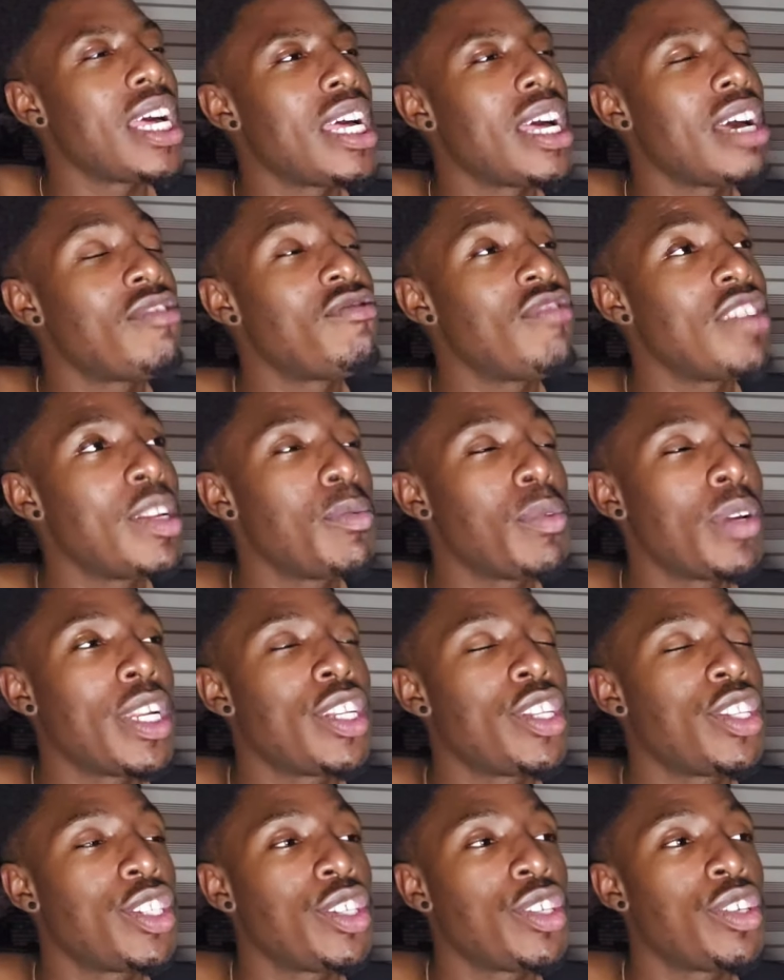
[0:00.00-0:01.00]
I really
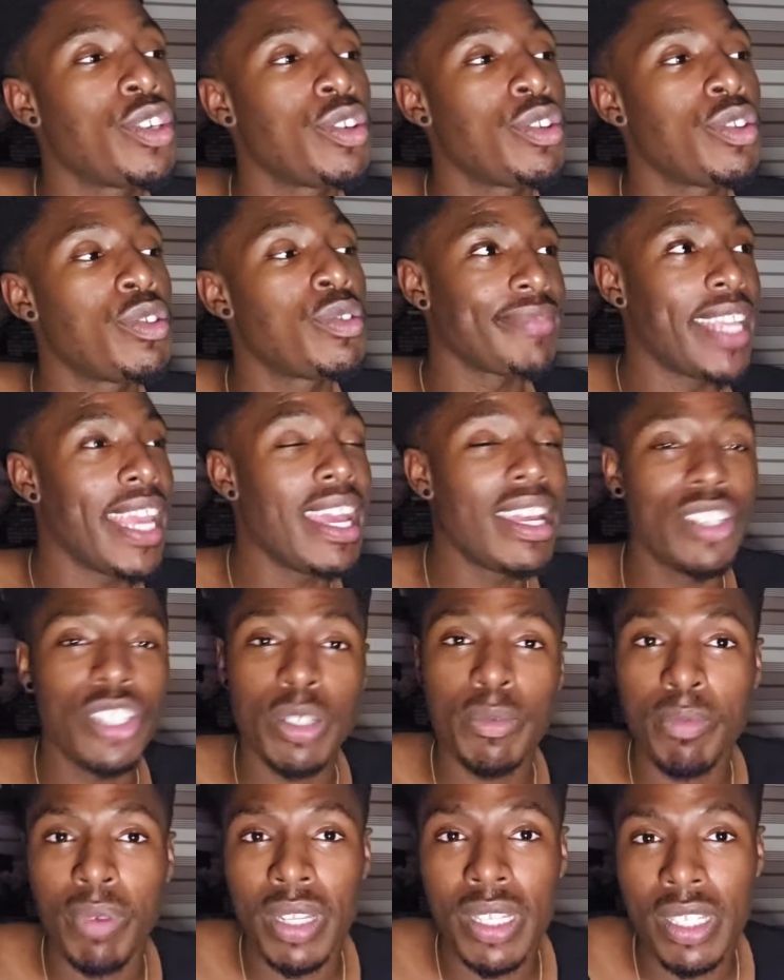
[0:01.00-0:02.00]
wanted to
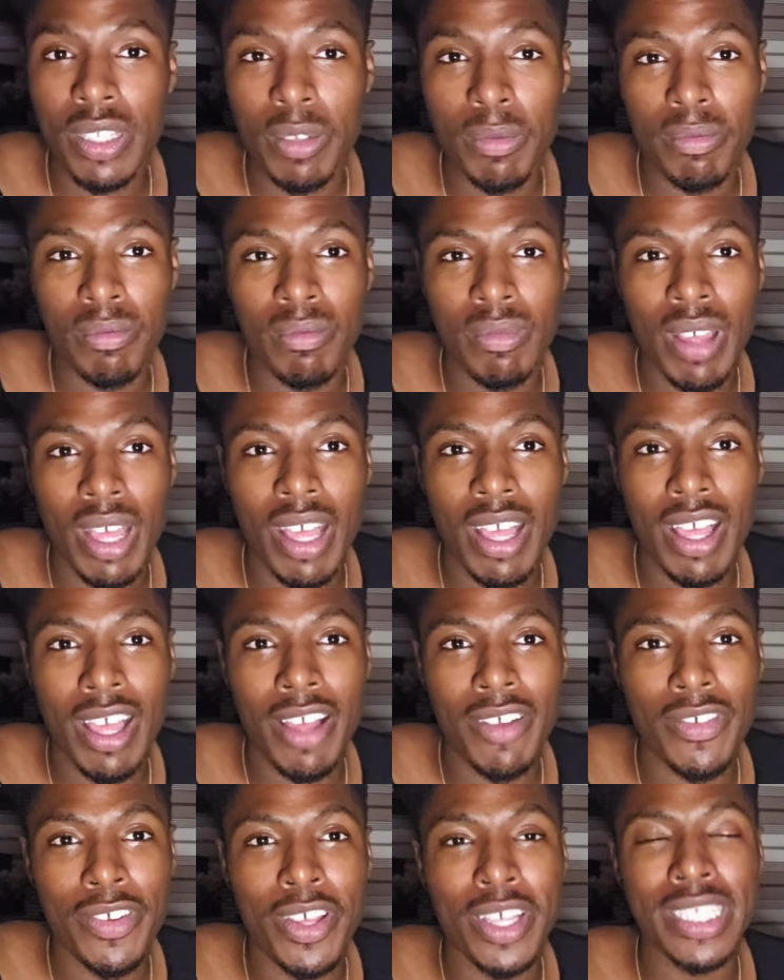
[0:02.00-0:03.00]
jump on some uh,
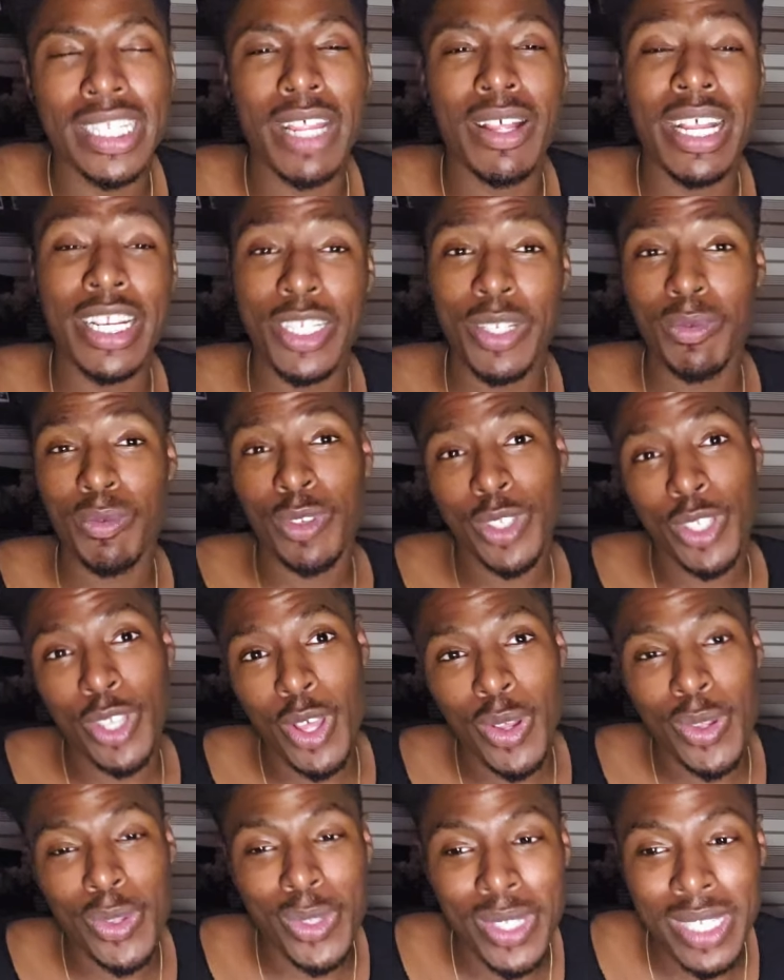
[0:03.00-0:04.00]
of hers and I actually was
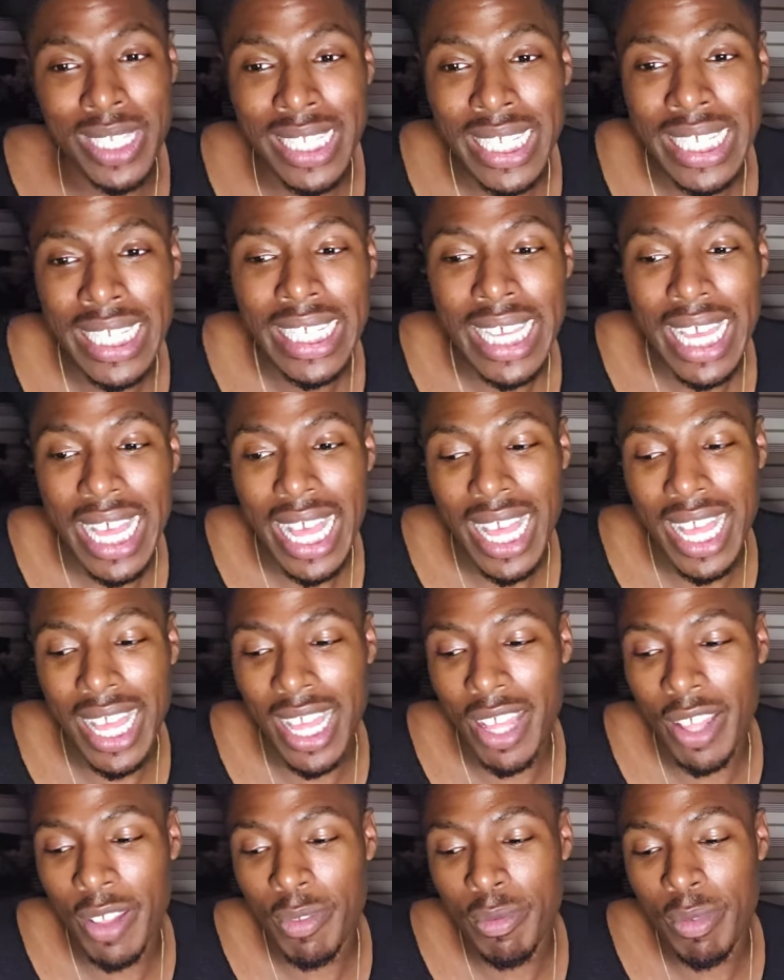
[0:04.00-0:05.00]
told
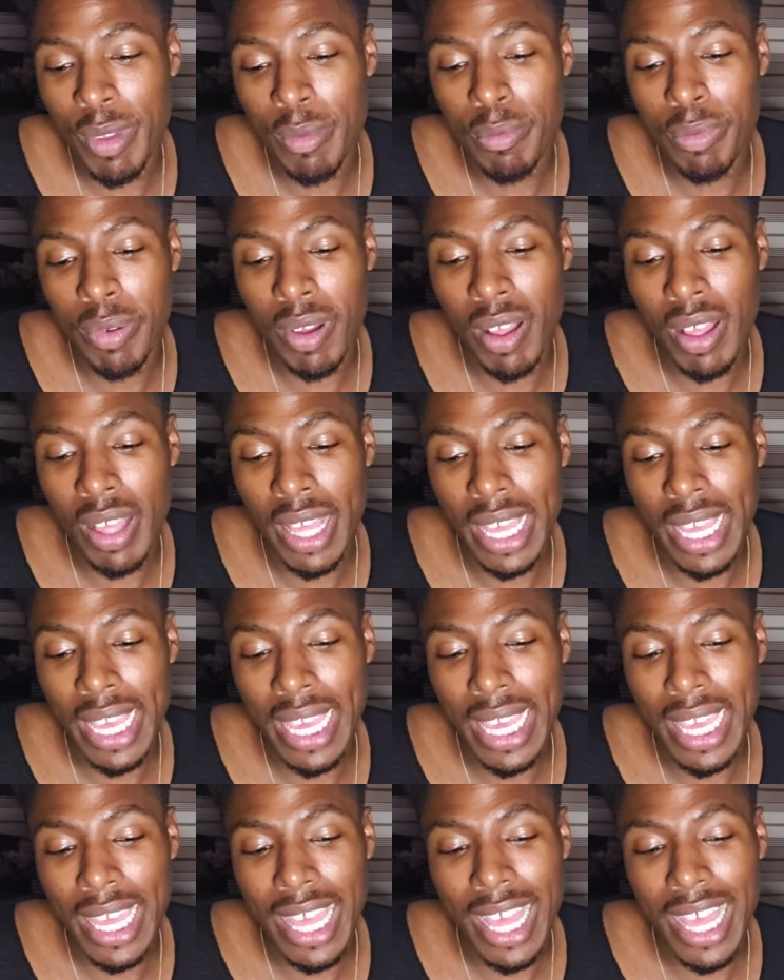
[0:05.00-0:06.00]
um,
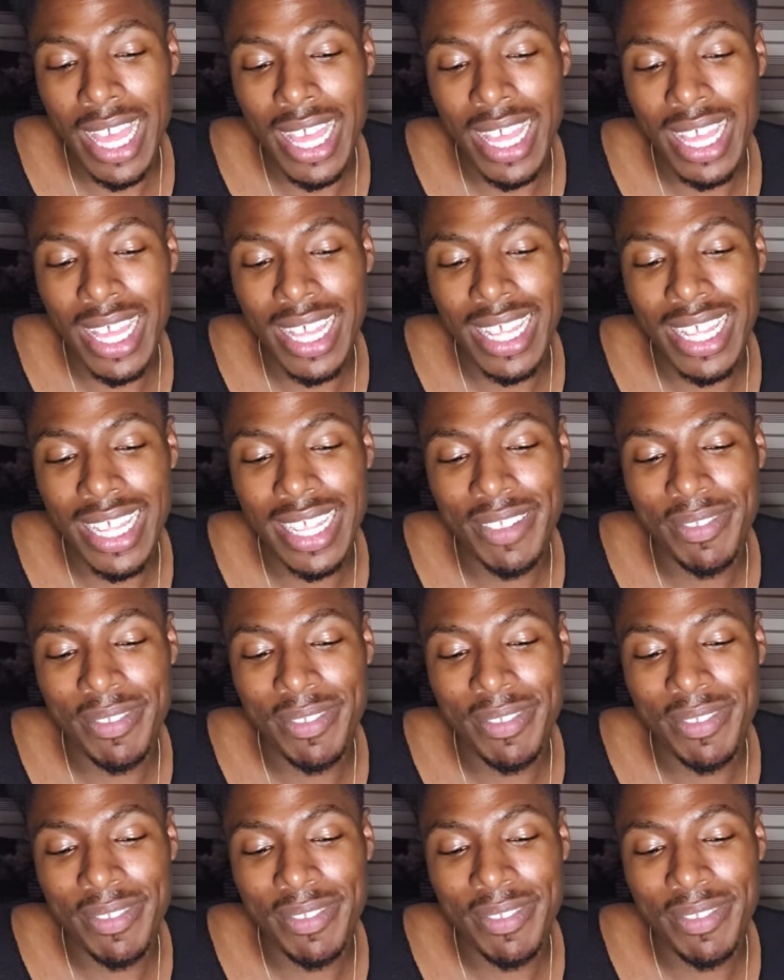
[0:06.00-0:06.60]
by uh,